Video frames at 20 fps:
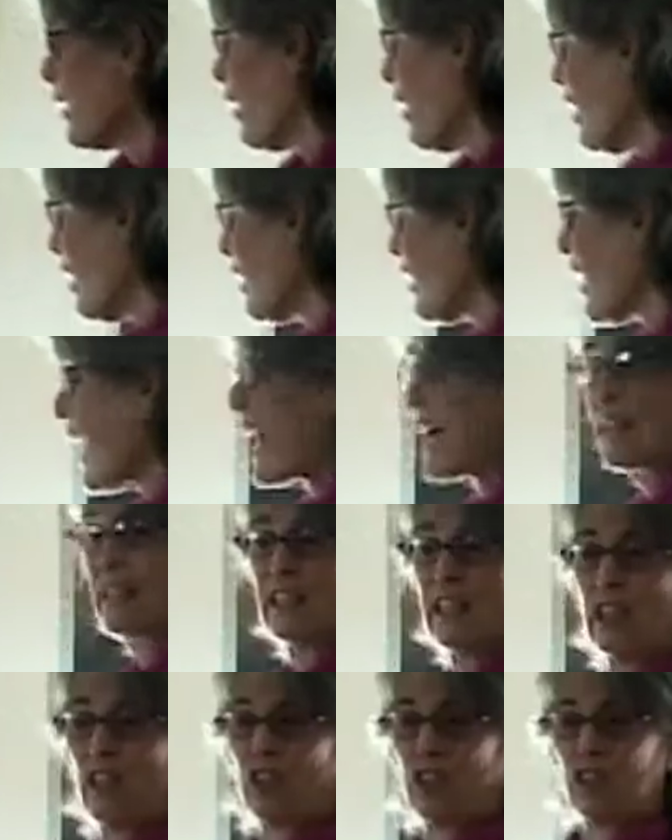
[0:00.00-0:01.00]
We all
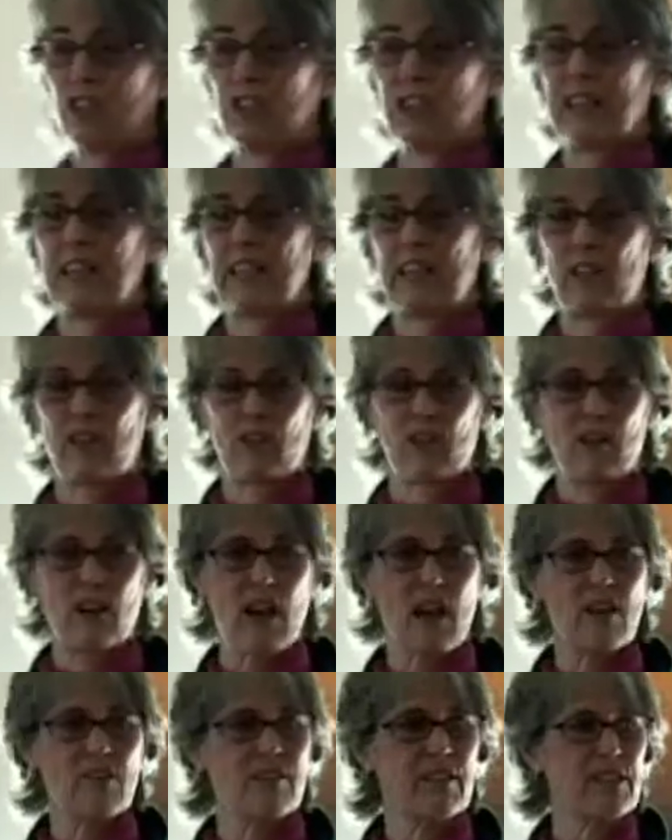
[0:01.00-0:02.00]
had dinner together
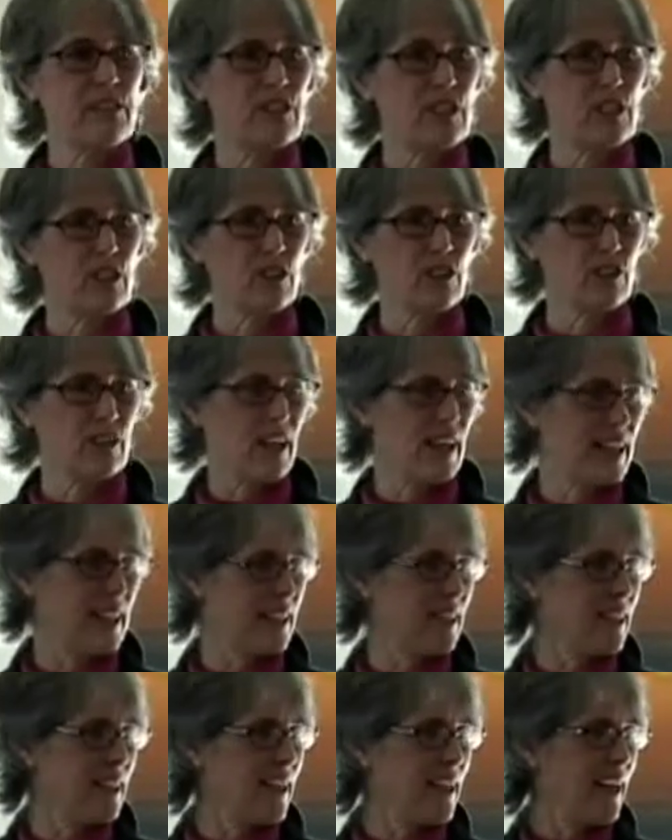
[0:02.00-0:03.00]
every single
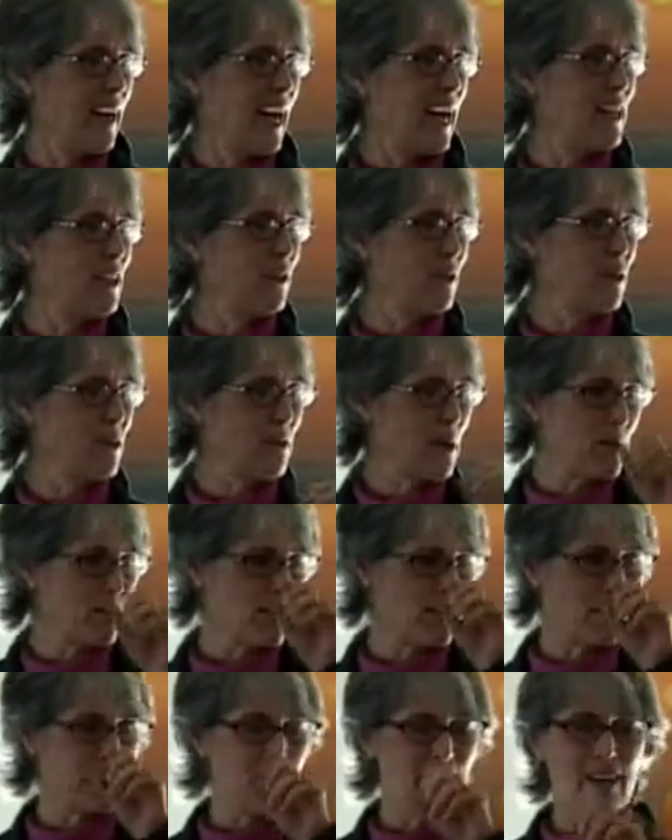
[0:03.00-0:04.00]
night. I don't
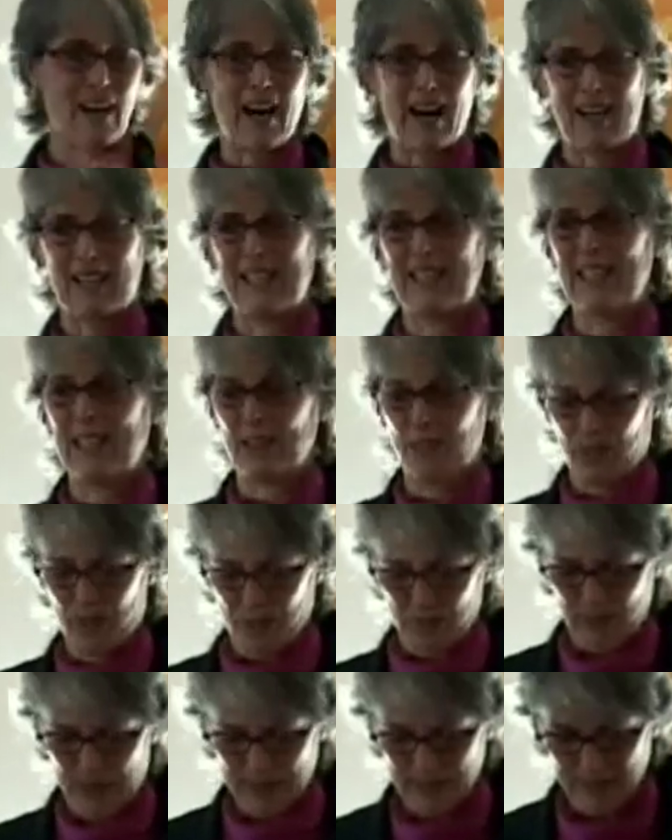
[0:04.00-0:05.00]
remember not eating
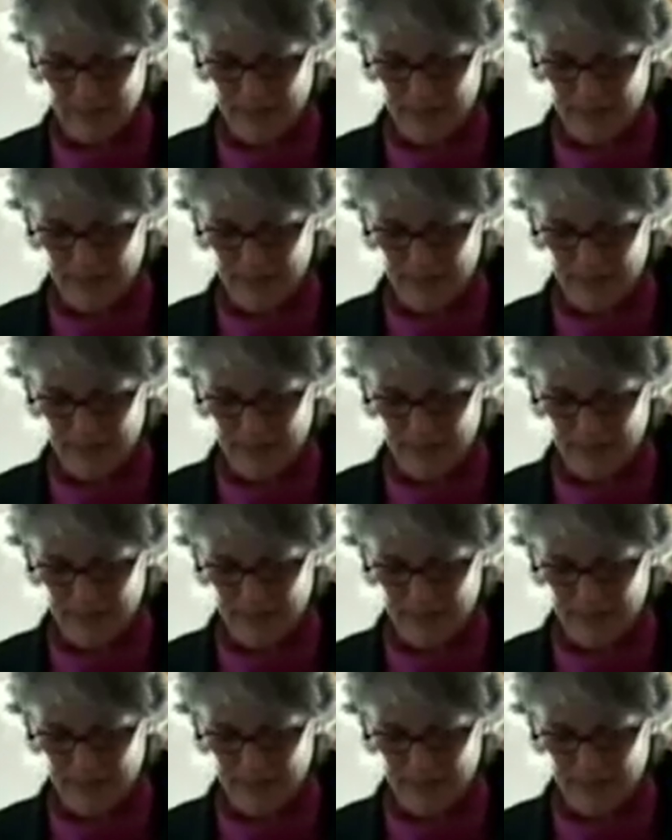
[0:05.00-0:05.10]
with